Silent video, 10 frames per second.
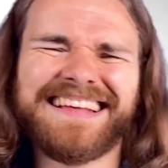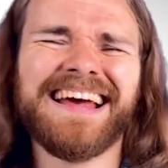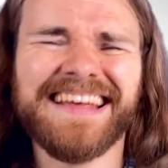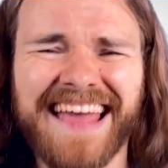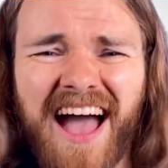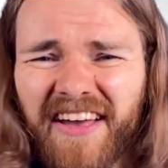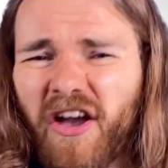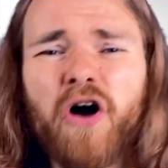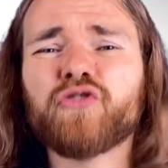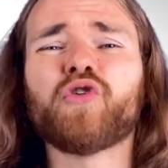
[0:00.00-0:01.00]
yeah, I
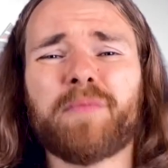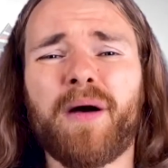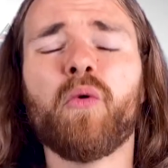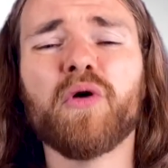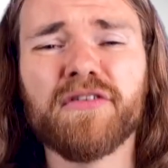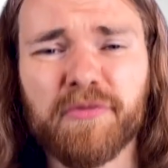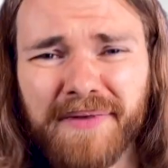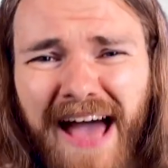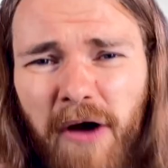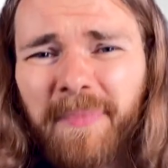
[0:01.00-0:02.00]
can't talk about all of them
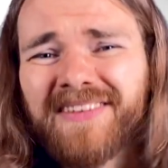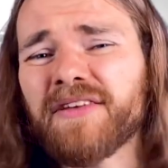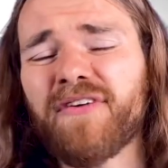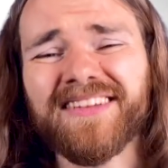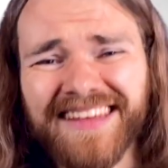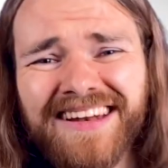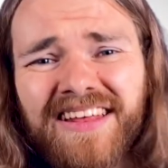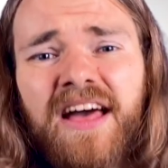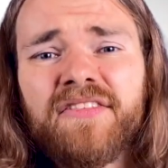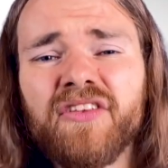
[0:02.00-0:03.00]
now, because if I did,
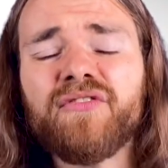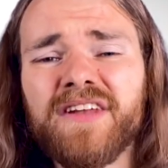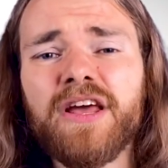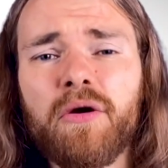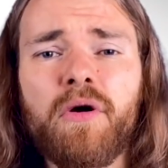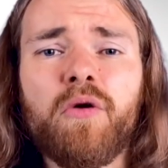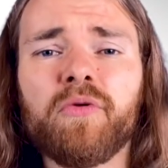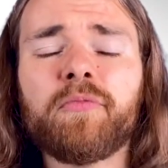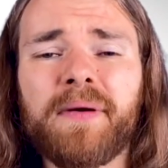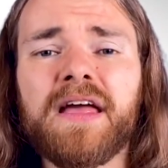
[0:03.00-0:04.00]
this video
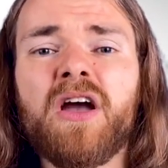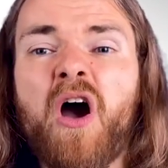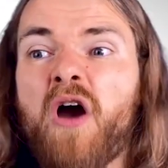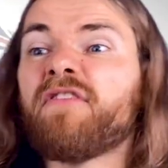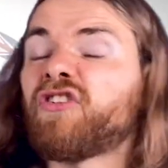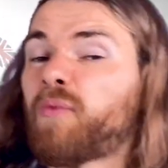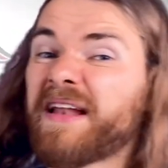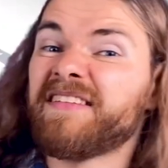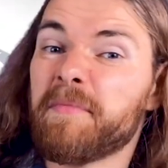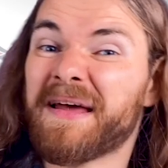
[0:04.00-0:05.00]
would be over
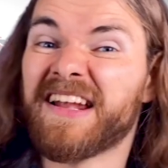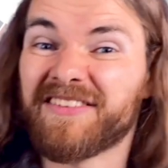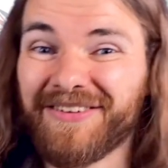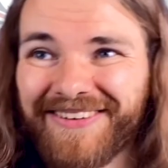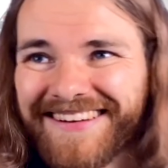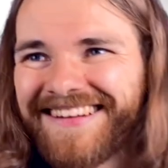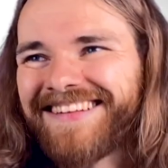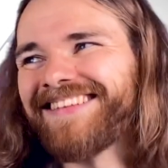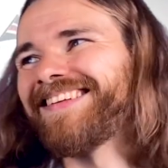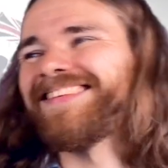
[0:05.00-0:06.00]
20 minutes long.
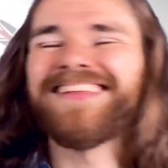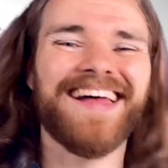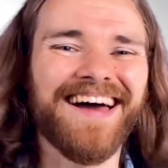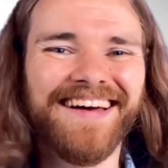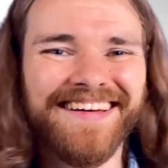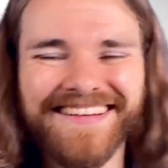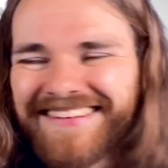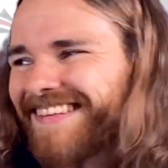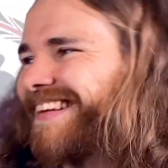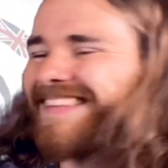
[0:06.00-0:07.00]
And did you see that?
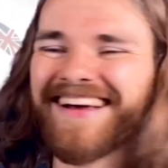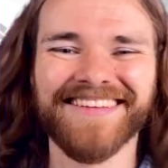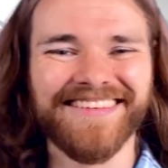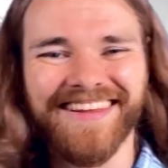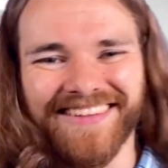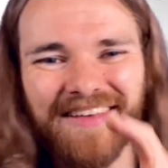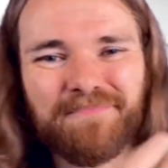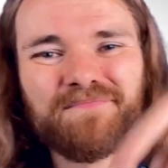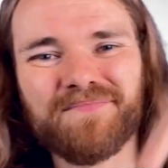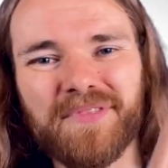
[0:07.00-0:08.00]
I did
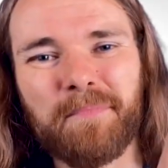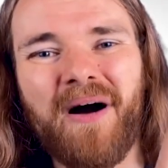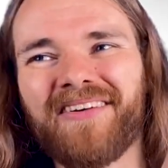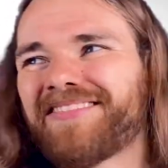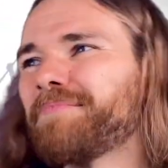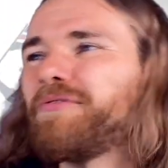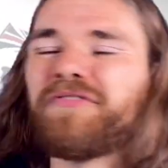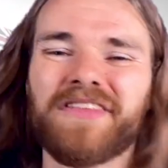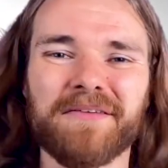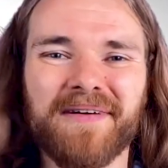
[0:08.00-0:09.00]
the past simple
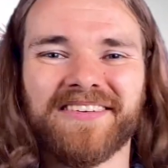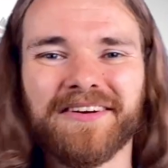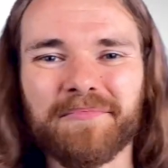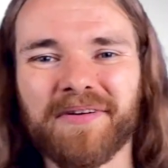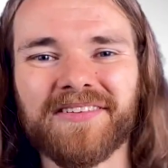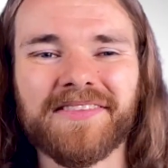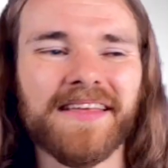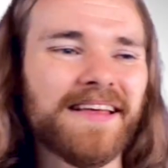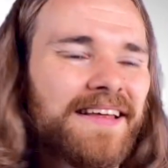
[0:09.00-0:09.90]
for the imaginary present thing.